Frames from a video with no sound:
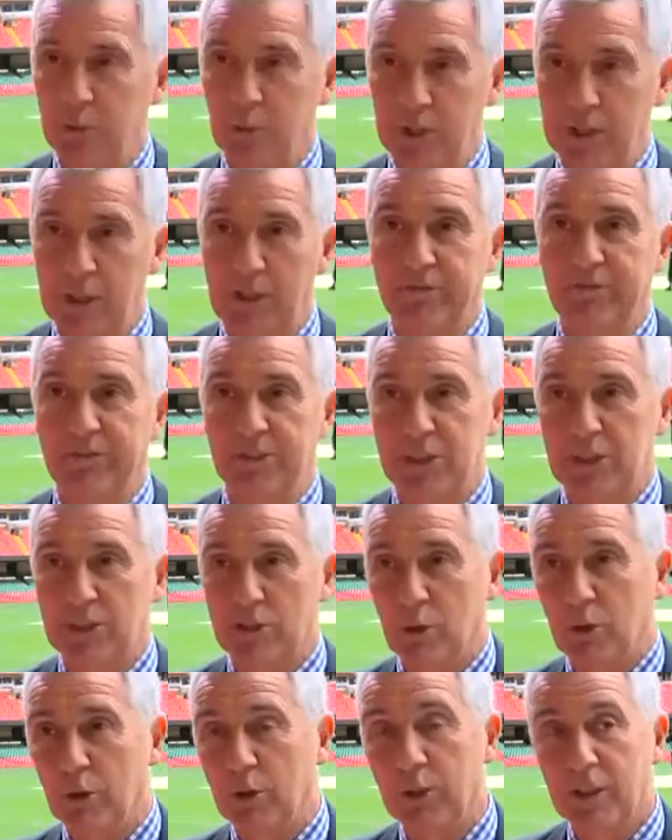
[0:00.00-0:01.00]
with the
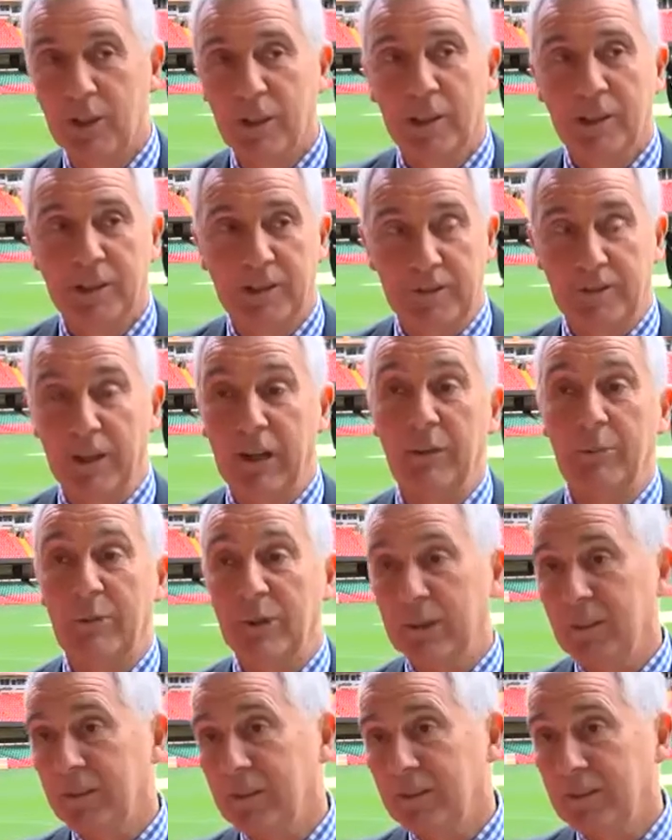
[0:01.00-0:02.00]
emphasis on
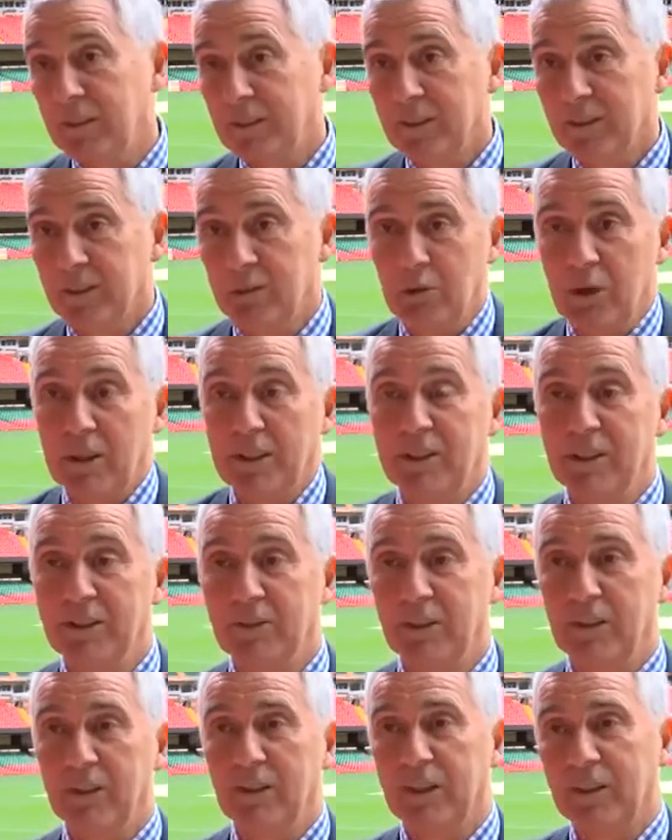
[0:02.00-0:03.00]
developing
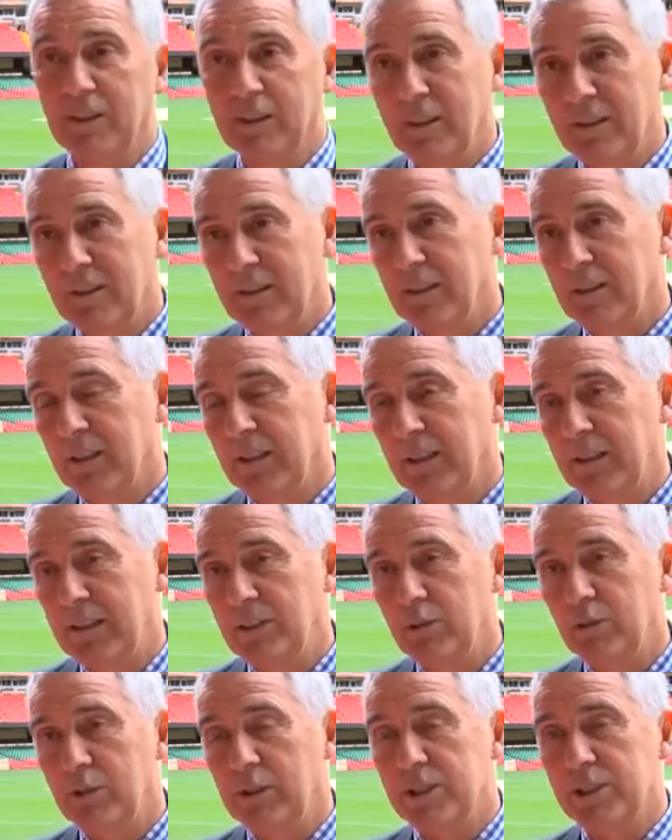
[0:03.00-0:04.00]
creative and
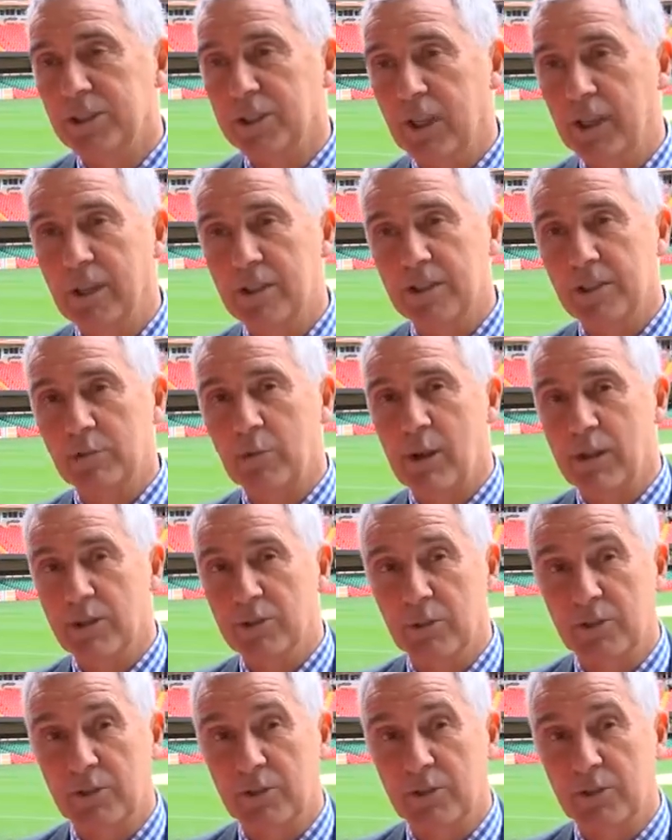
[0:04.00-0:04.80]
literary skills as well.